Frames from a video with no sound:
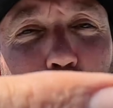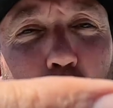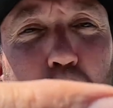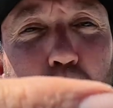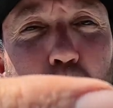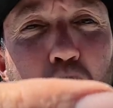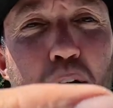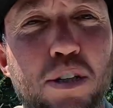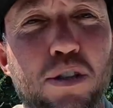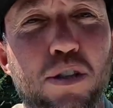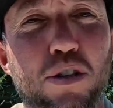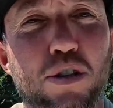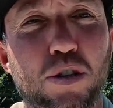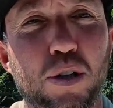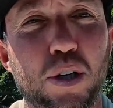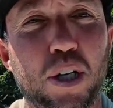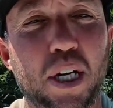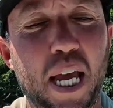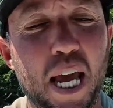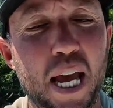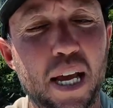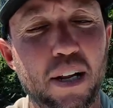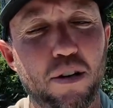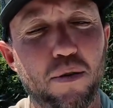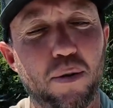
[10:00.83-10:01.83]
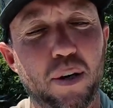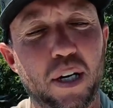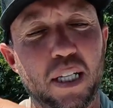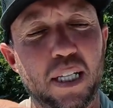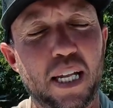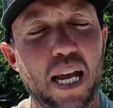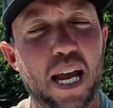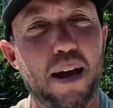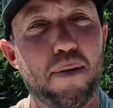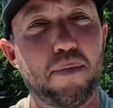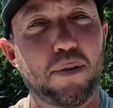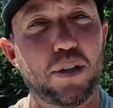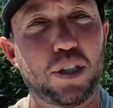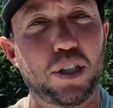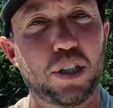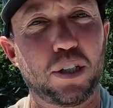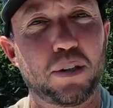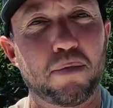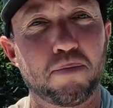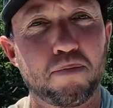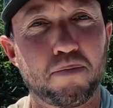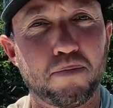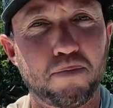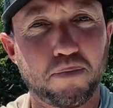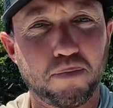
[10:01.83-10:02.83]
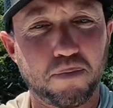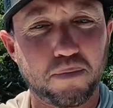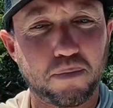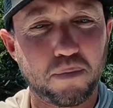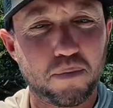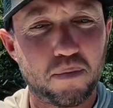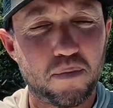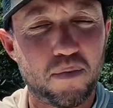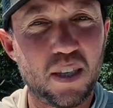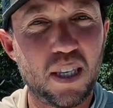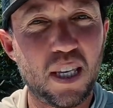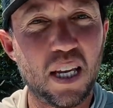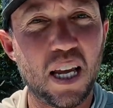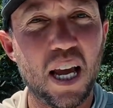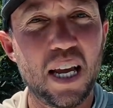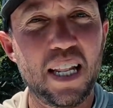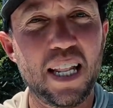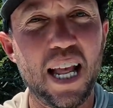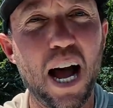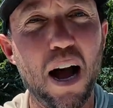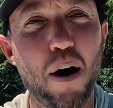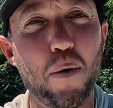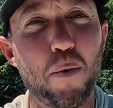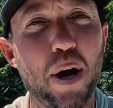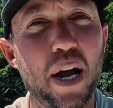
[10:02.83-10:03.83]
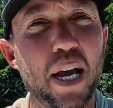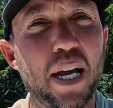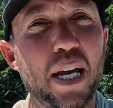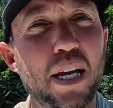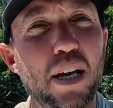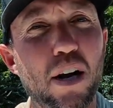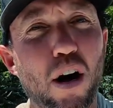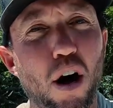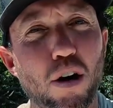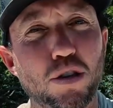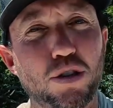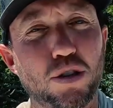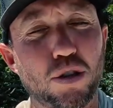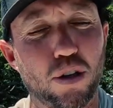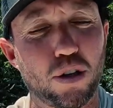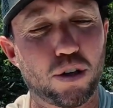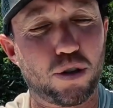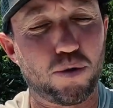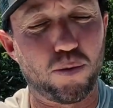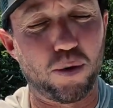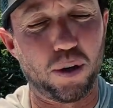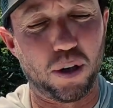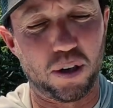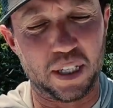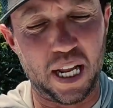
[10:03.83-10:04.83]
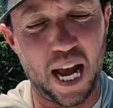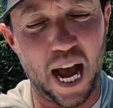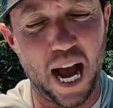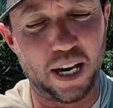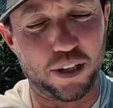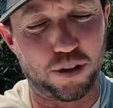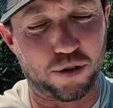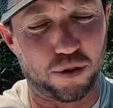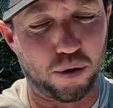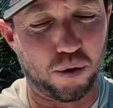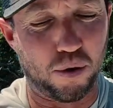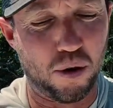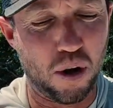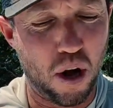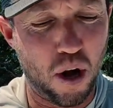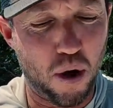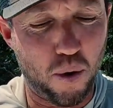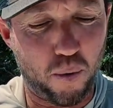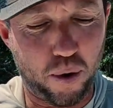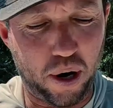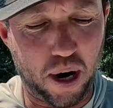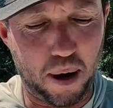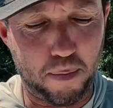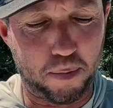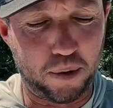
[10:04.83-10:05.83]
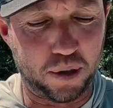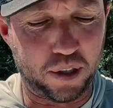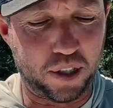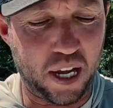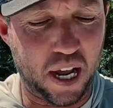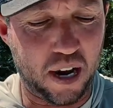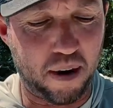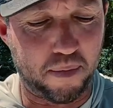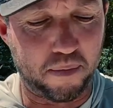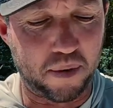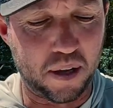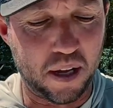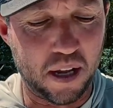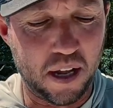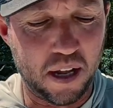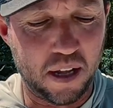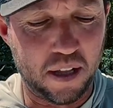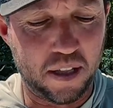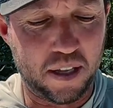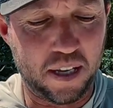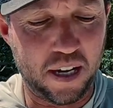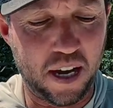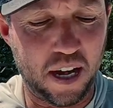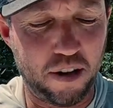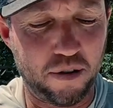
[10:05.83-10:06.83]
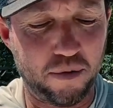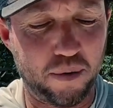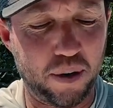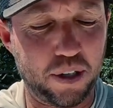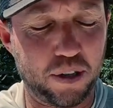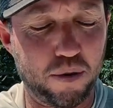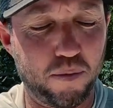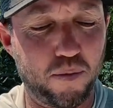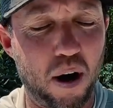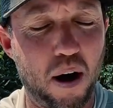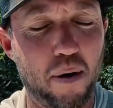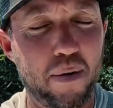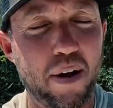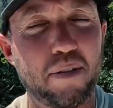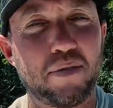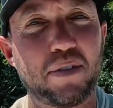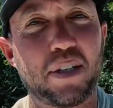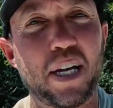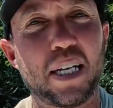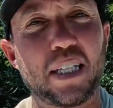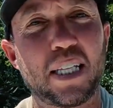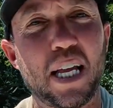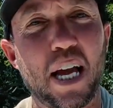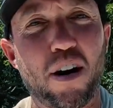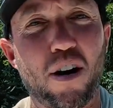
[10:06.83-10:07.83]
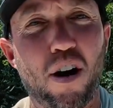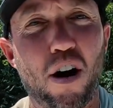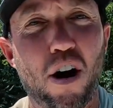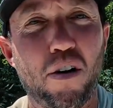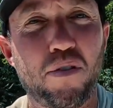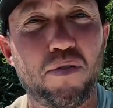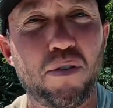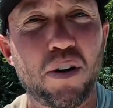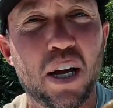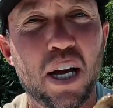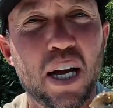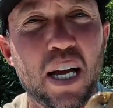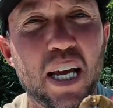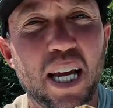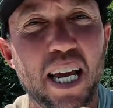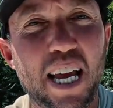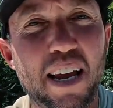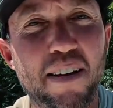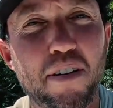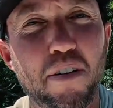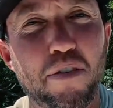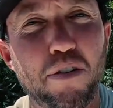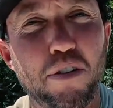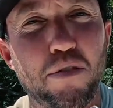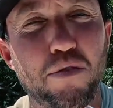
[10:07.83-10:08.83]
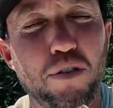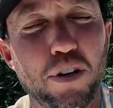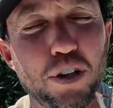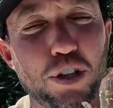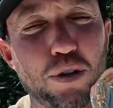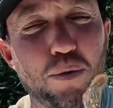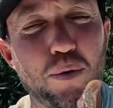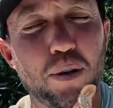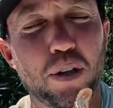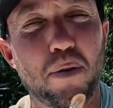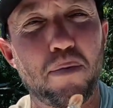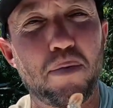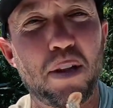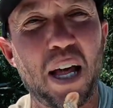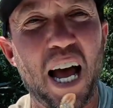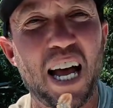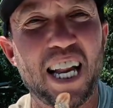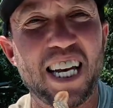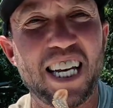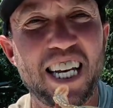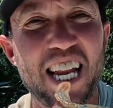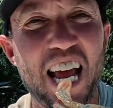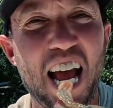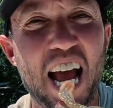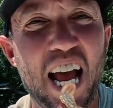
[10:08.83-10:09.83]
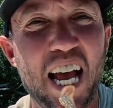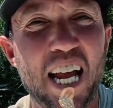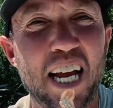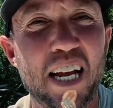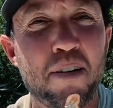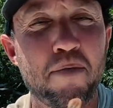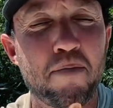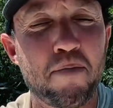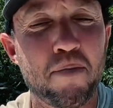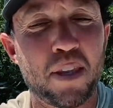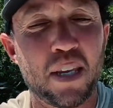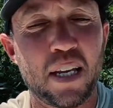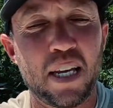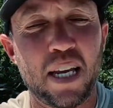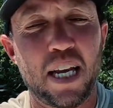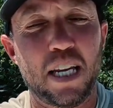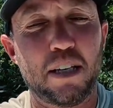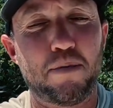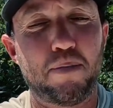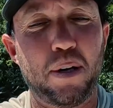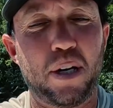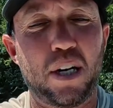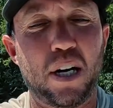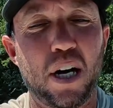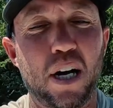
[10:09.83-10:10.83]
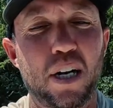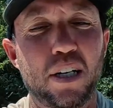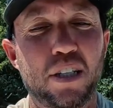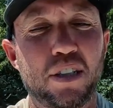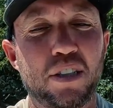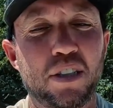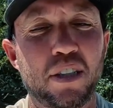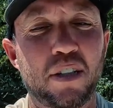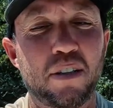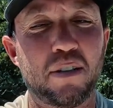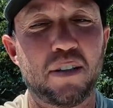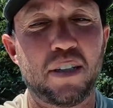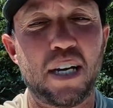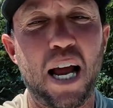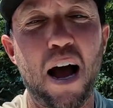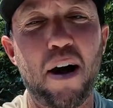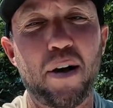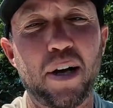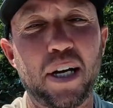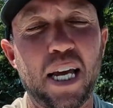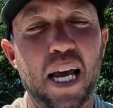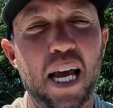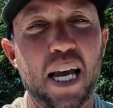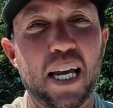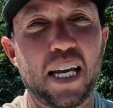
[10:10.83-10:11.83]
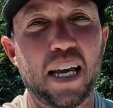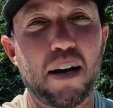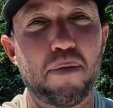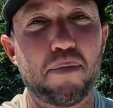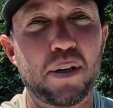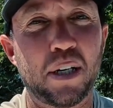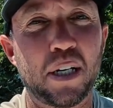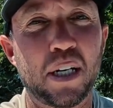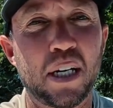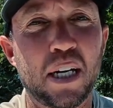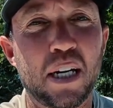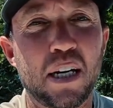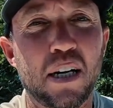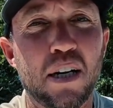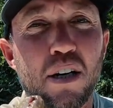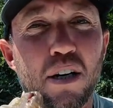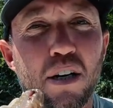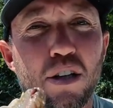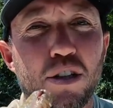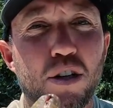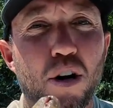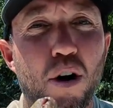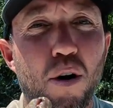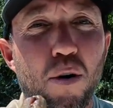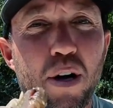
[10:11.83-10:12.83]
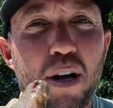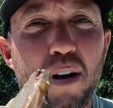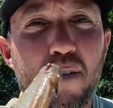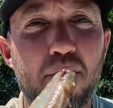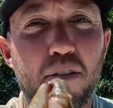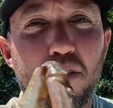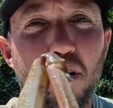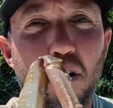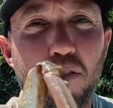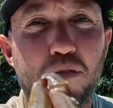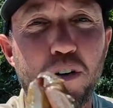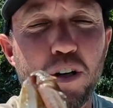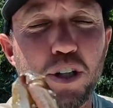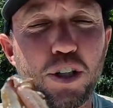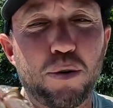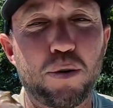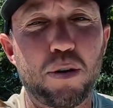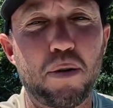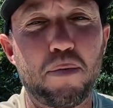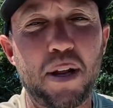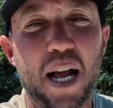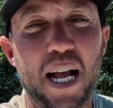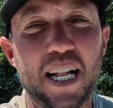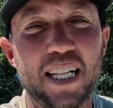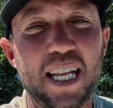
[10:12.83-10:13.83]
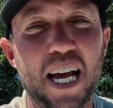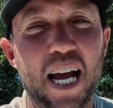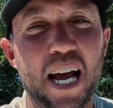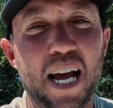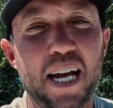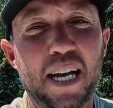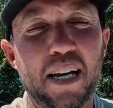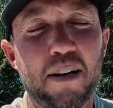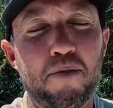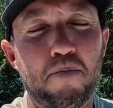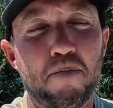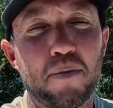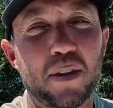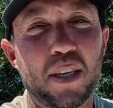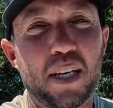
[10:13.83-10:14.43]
his pincher, so he can't do any damage. And that way, he also looks real natural when I present him. The other reason why we have to take that off, even if you're fishing with him that day, is because now he can't get me. So even if I'm fishing with him that day,